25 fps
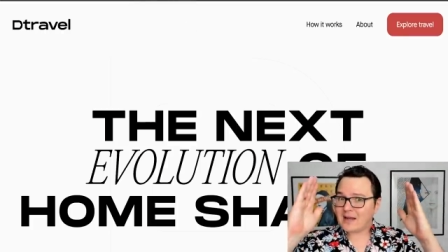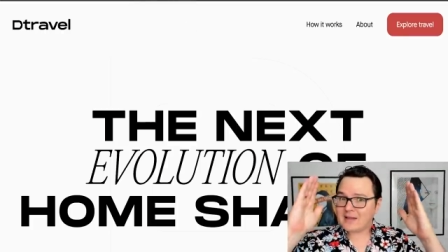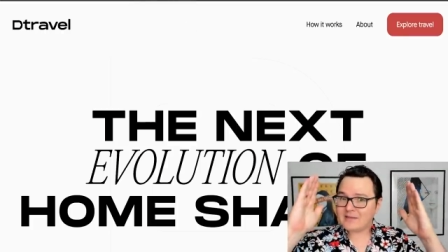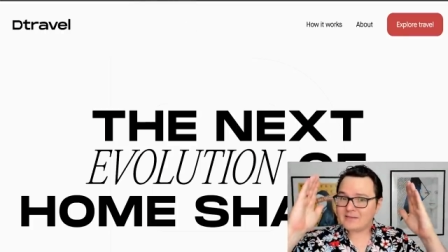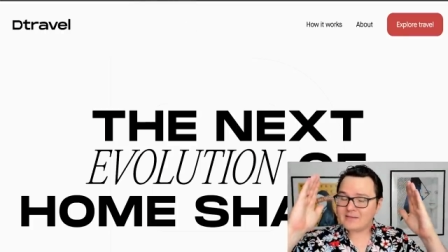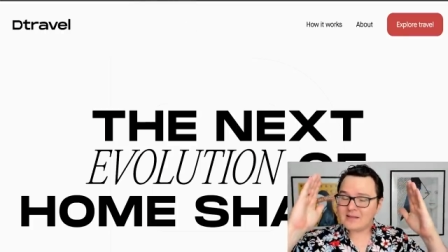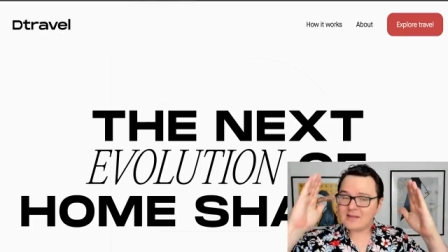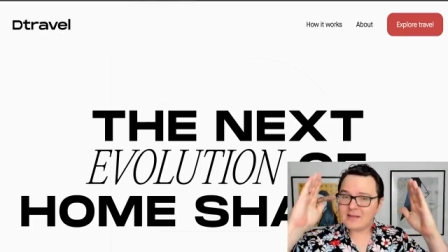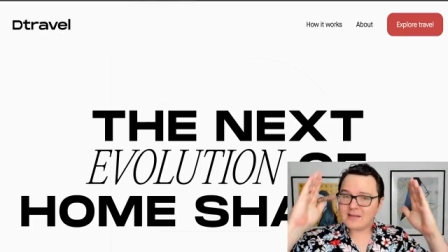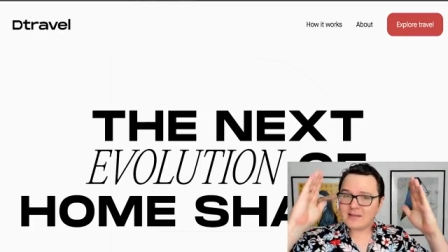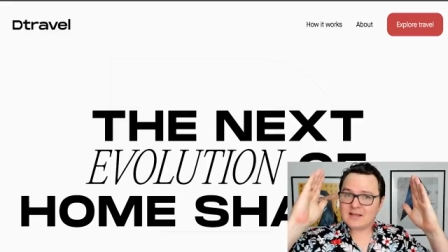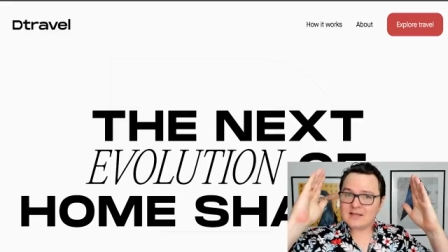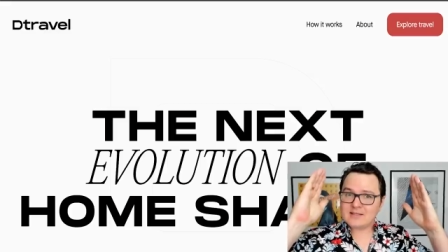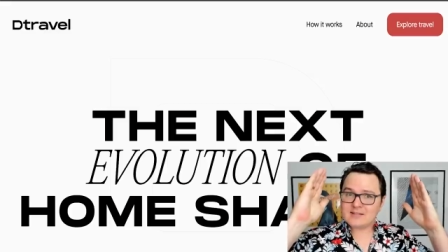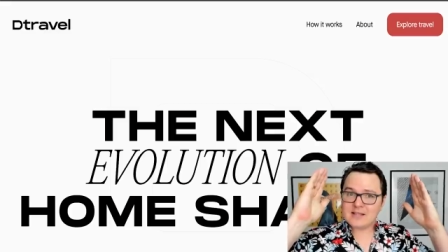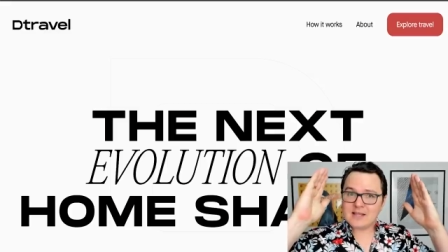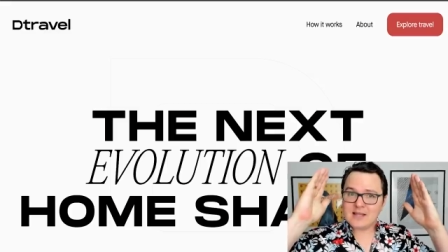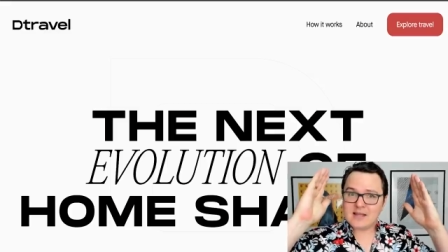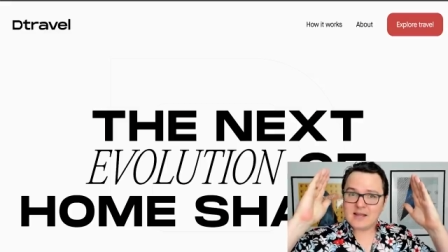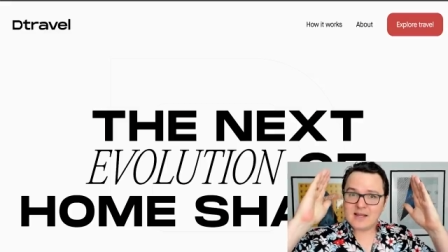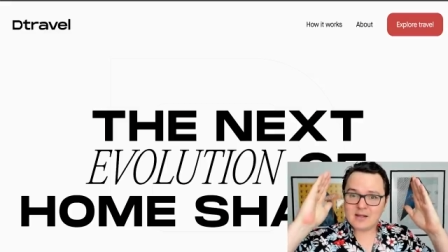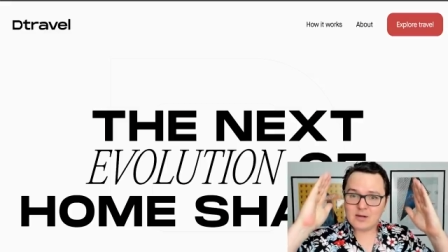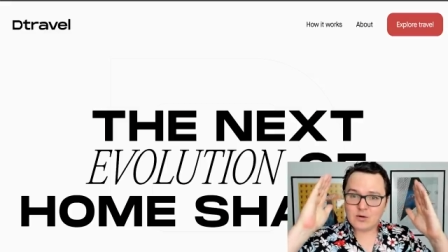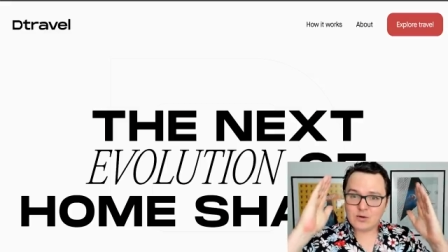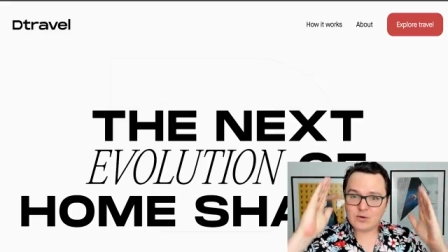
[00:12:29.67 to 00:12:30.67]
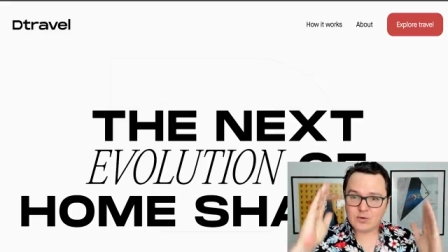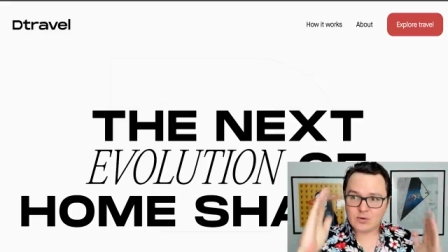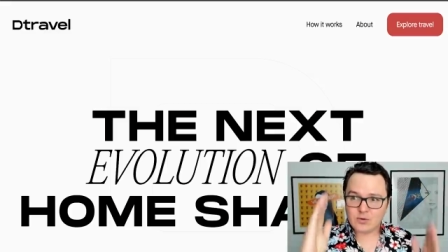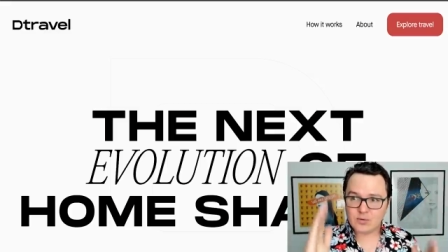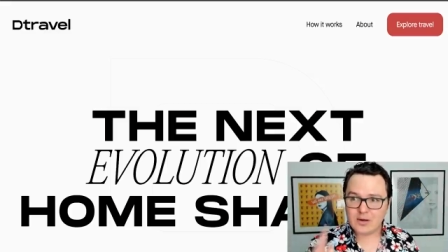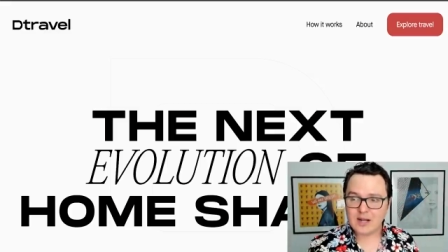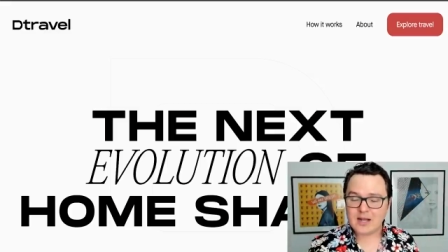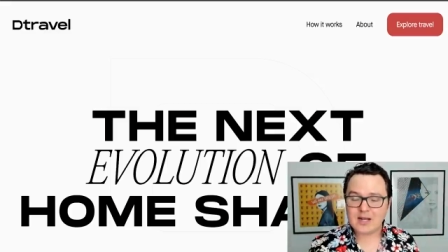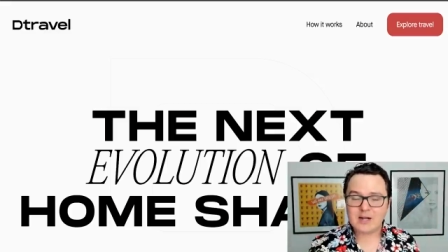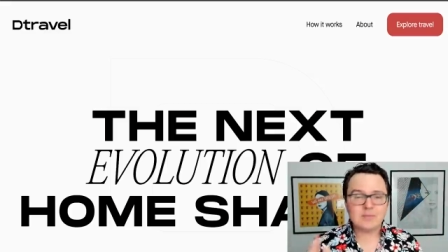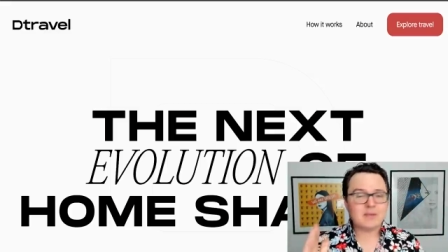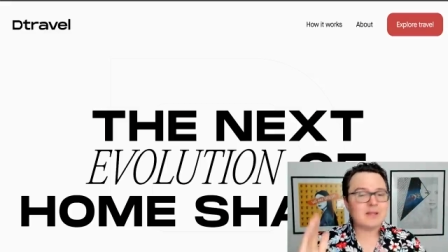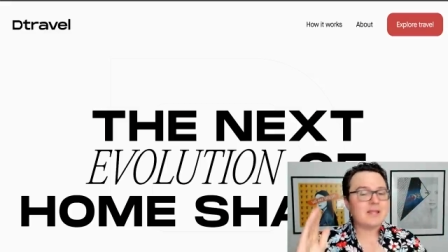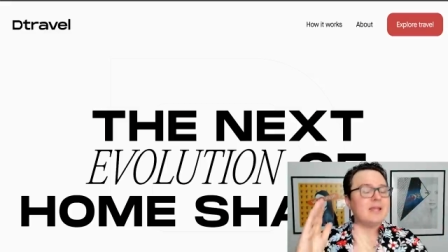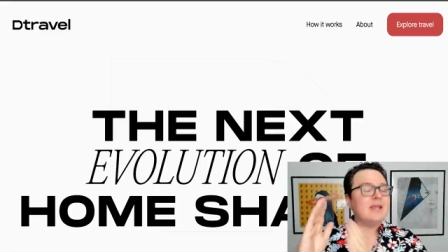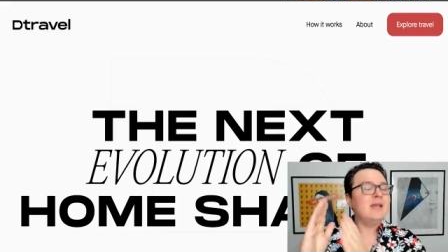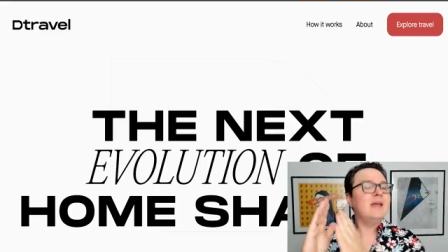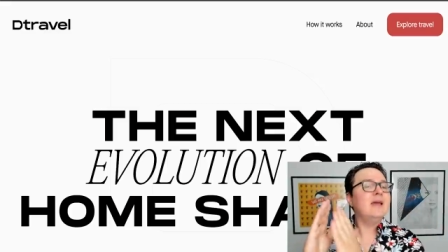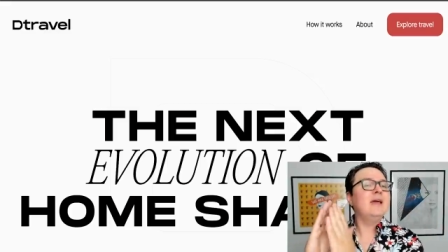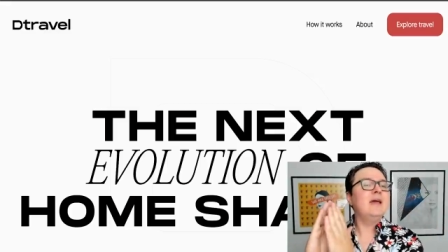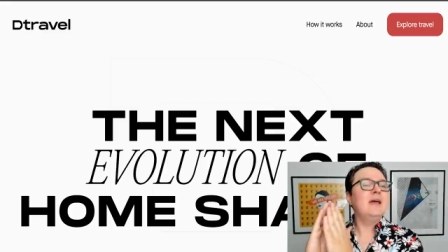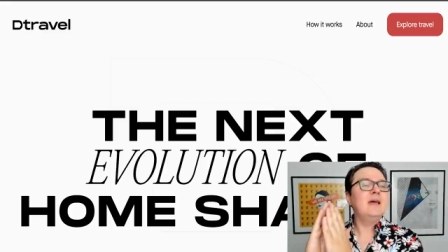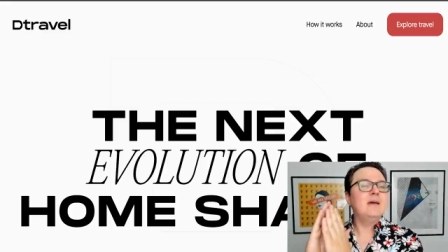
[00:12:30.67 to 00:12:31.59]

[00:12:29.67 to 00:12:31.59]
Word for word: I think is an incredibly